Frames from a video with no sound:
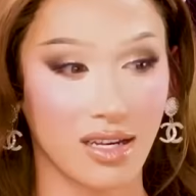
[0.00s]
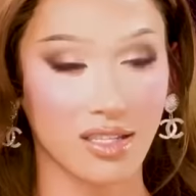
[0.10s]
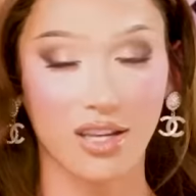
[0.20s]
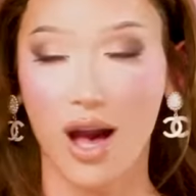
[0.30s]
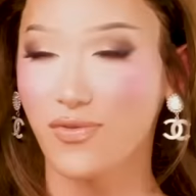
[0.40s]

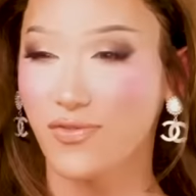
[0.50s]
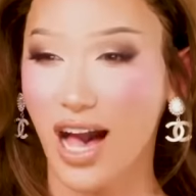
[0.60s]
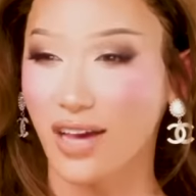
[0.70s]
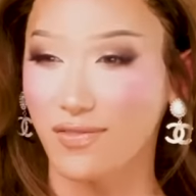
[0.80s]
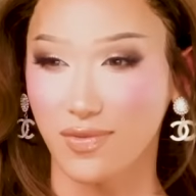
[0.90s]
top
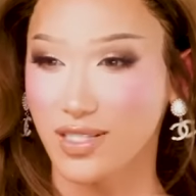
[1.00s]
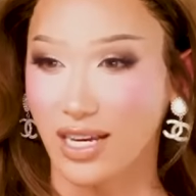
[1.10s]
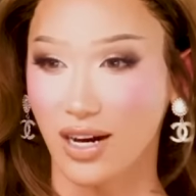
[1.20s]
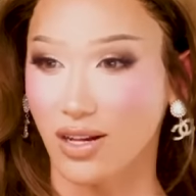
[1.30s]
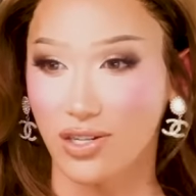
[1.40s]
five lip
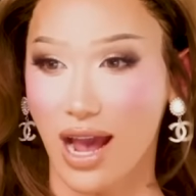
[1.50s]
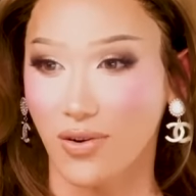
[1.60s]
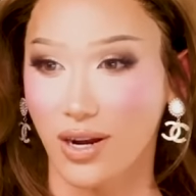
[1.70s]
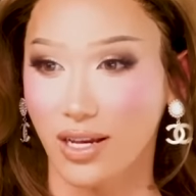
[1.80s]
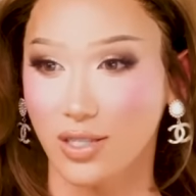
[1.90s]
sync on Drag
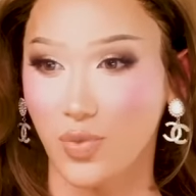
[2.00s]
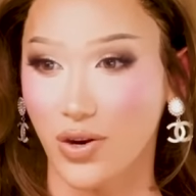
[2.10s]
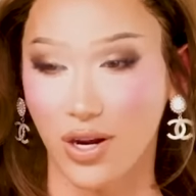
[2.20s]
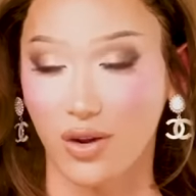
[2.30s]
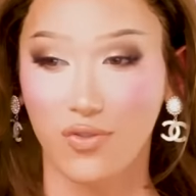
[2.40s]
Race,
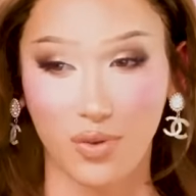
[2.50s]
period, for